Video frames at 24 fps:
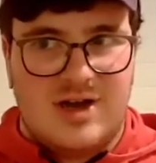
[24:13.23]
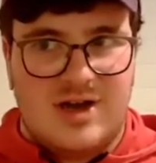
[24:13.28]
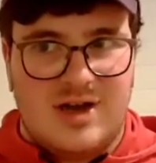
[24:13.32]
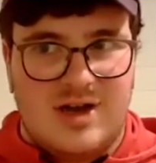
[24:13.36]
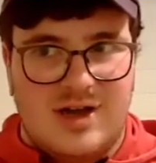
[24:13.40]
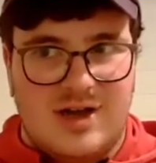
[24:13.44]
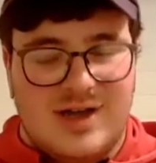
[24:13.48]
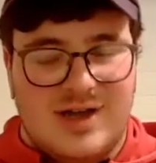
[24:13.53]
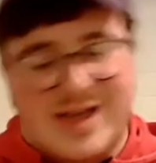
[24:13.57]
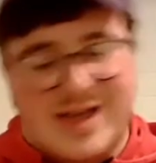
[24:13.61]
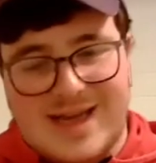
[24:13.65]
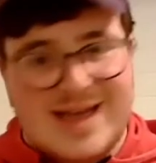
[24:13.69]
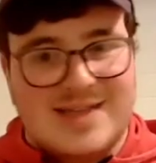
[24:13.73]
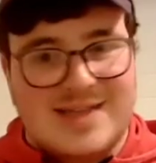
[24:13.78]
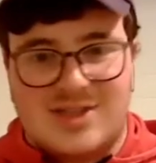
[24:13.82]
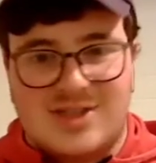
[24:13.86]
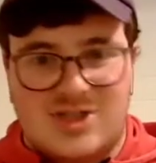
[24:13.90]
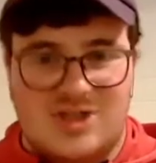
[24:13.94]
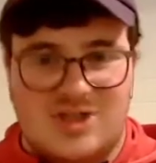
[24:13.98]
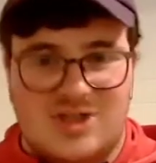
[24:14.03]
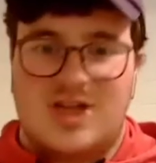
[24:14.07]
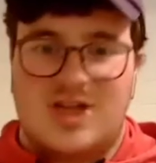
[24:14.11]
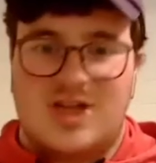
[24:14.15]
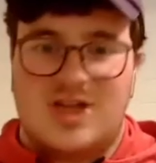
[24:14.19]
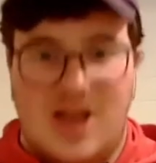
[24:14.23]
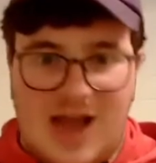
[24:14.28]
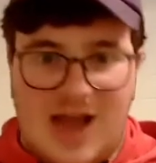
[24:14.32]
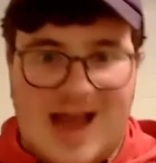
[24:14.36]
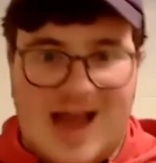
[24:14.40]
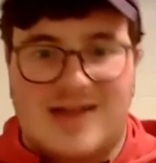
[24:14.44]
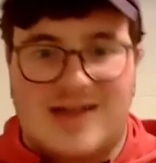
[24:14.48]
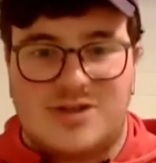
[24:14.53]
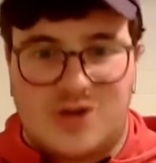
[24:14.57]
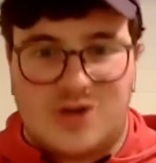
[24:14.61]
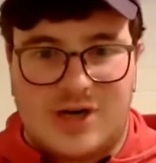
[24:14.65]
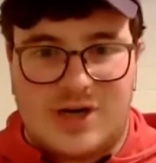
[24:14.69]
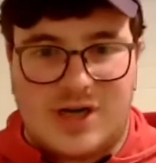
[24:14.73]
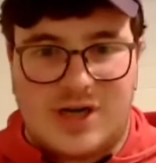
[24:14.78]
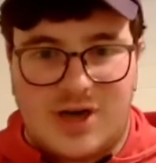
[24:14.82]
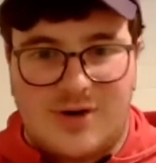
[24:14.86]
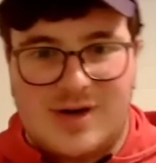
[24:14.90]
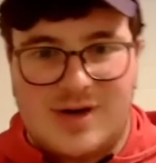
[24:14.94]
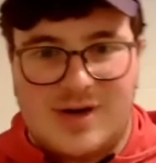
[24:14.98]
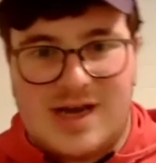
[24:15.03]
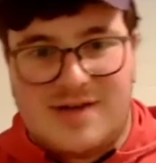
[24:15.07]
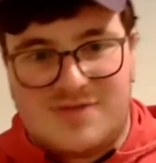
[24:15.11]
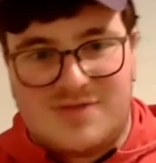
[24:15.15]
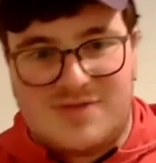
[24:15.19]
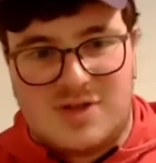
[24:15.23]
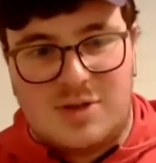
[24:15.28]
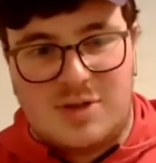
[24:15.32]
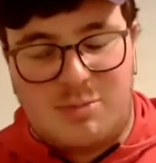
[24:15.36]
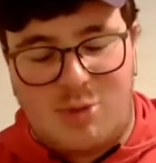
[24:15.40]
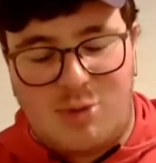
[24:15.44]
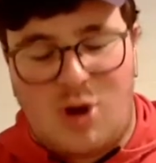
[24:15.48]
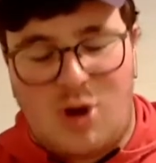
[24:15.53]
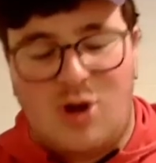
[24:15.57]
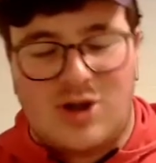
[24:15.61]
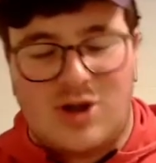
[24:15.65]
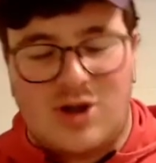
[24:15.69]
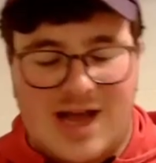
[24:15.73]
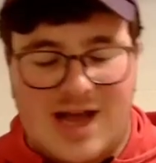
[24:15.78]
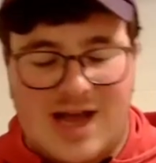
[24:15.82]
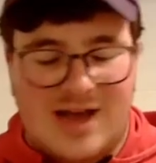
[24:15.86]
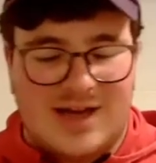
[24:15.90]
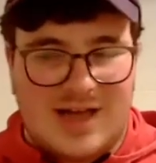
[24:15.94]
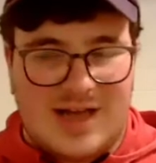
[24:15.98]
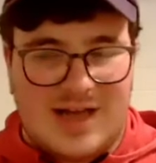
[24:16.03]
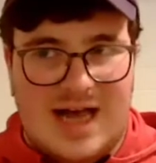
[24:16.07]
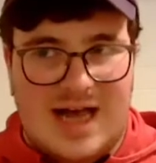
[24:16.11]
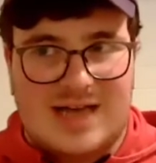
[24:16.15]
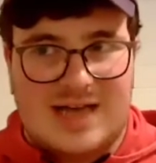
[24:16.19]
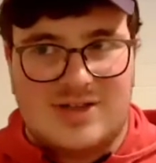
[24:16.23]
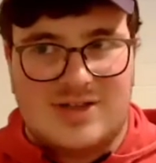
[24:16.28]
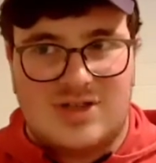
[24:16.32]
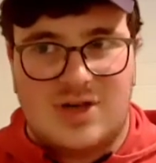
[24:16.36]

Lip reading: he is just electric going after the ball kind of guy.